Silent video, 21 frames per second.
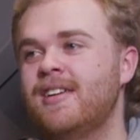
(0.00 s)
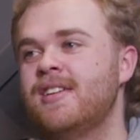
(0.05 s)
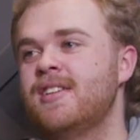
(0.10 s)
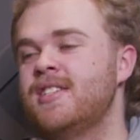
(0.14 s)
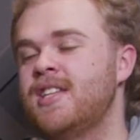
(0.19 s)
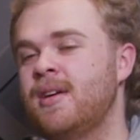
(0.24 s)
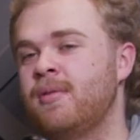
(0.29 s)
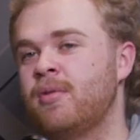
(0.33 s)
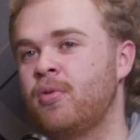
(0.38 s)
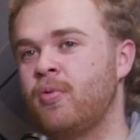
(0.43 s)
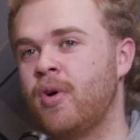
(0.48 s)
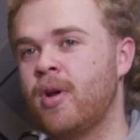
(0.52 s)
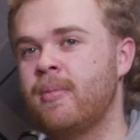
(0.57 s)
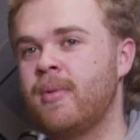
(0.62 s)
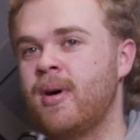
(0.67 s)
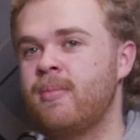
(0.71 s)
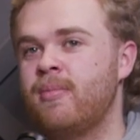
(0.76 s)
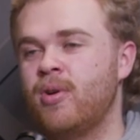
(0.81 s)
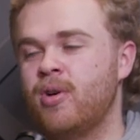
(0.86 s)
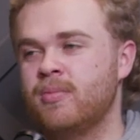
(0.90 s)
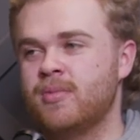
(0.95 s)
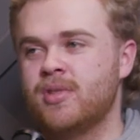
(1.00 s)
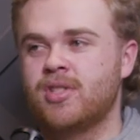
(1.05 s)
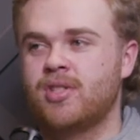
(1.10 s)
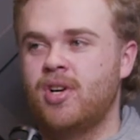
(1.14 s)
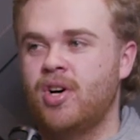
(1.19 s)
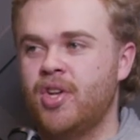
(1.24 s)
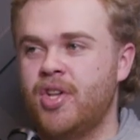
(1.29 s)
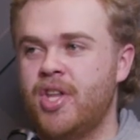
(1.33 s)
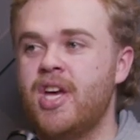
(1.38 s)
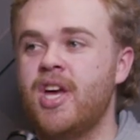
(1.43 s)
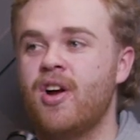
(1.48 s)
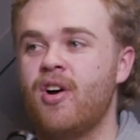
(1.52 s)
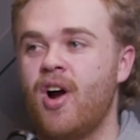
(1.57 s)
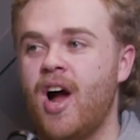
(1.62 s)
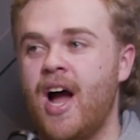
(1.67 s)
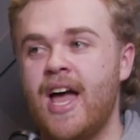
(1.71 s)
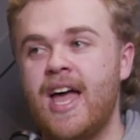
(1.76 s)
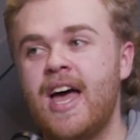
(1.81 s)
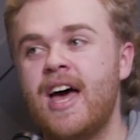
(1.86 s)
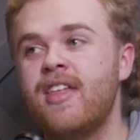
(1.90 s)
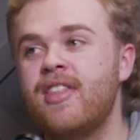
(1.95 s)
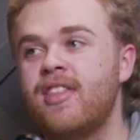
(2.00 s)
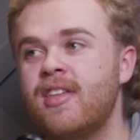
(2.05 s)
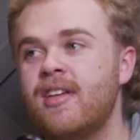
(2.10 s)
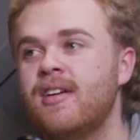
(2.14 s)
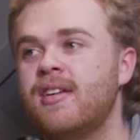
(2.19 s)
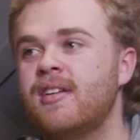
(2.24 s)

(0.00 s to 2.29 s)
Same with one of my poems. It's called Hiriath.